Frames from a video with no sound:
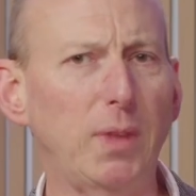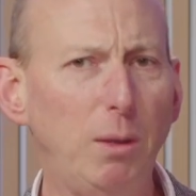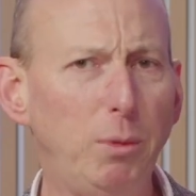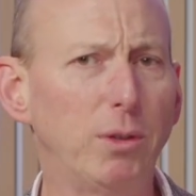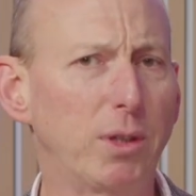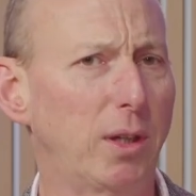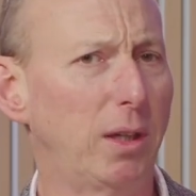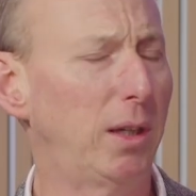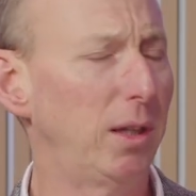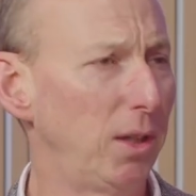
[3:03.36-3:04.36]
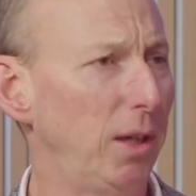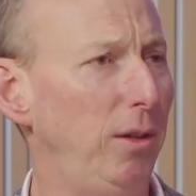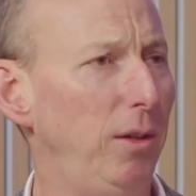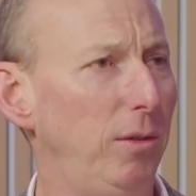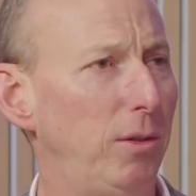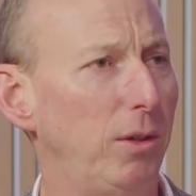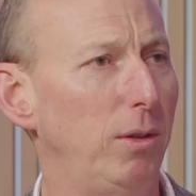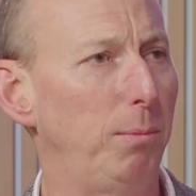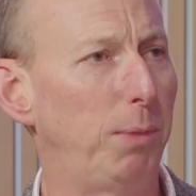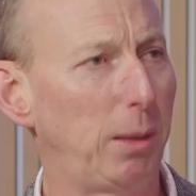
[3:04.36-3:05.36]
We're also going to continue
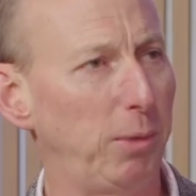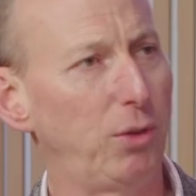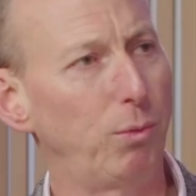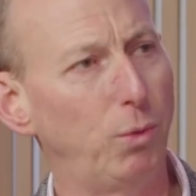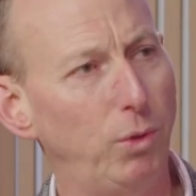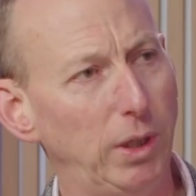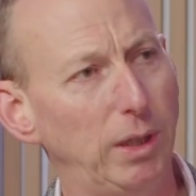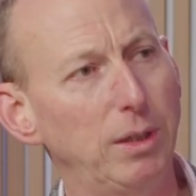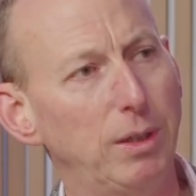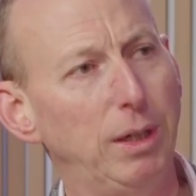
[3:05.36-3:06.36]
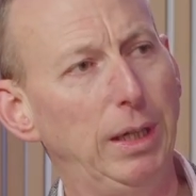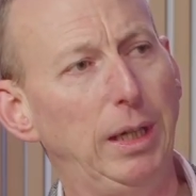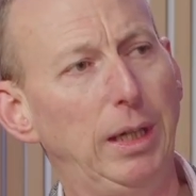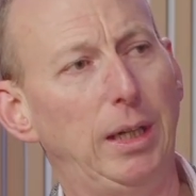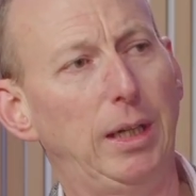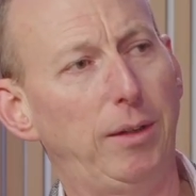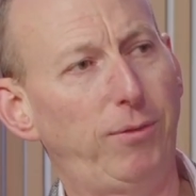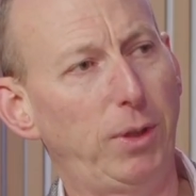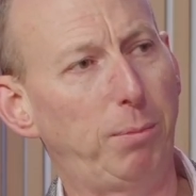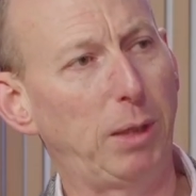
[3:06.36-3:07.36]
to publish warnings
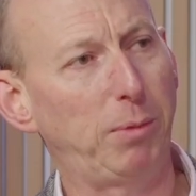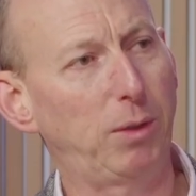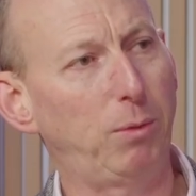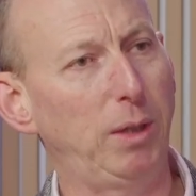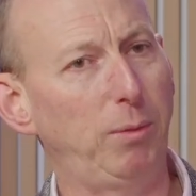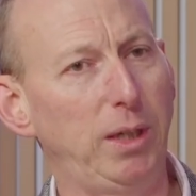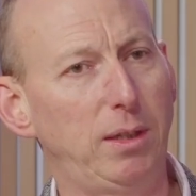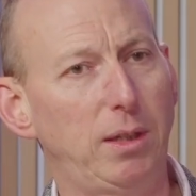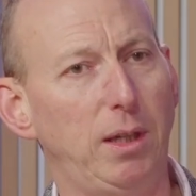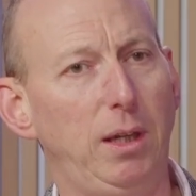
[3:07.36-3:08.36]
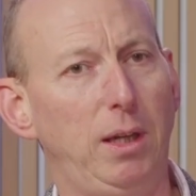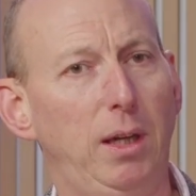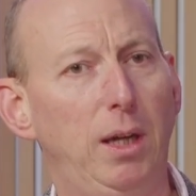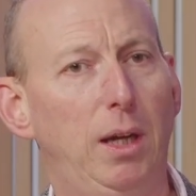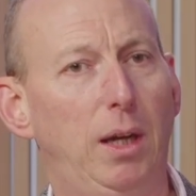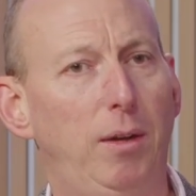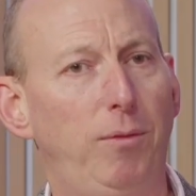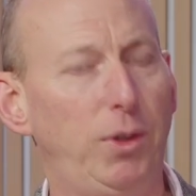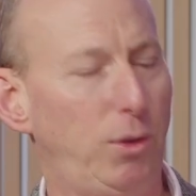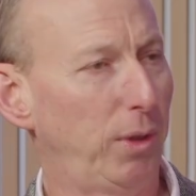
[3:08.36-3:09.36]
for the public where we see
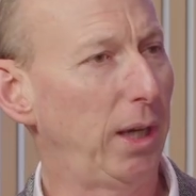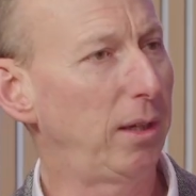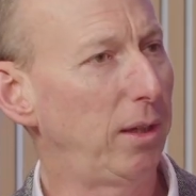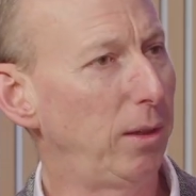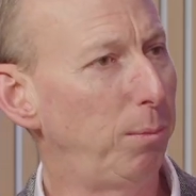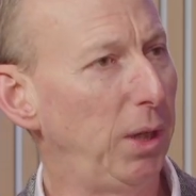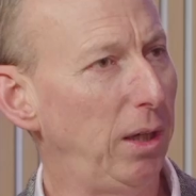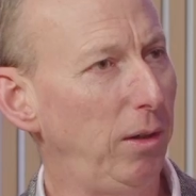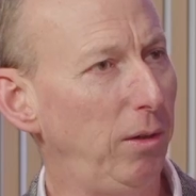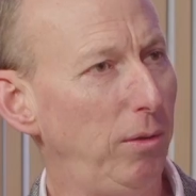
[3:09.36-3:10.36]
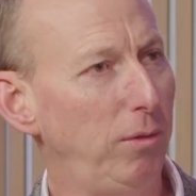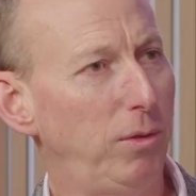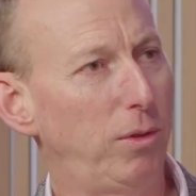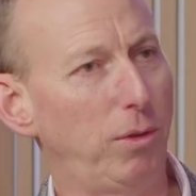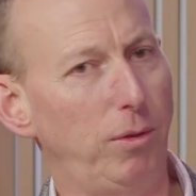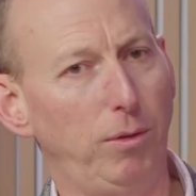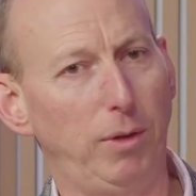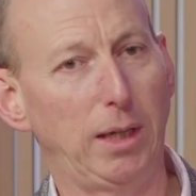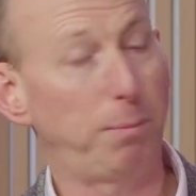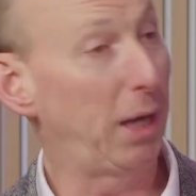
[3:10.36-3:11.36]
virtual assets being used
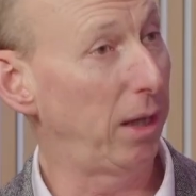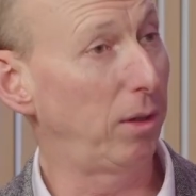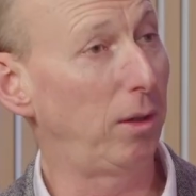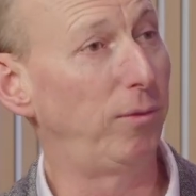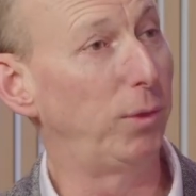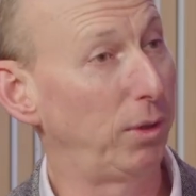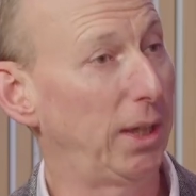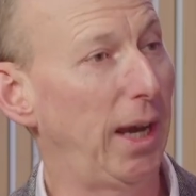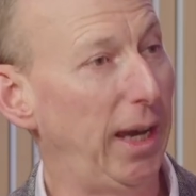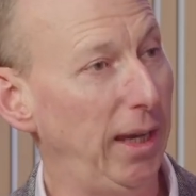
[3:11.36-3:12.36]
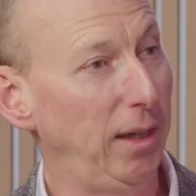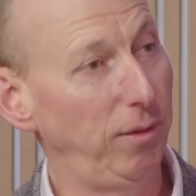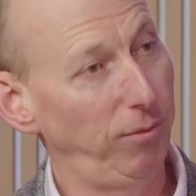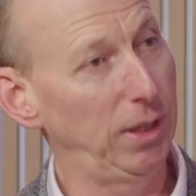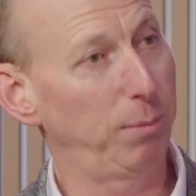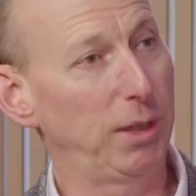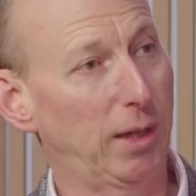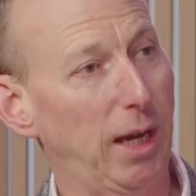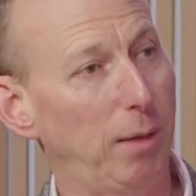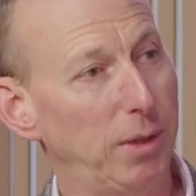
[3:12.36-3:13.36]
as part of or to aid investment
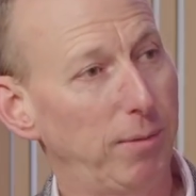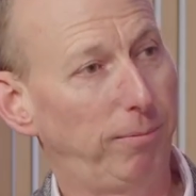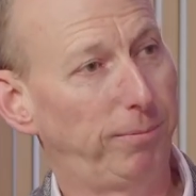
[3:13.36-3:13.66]
scams.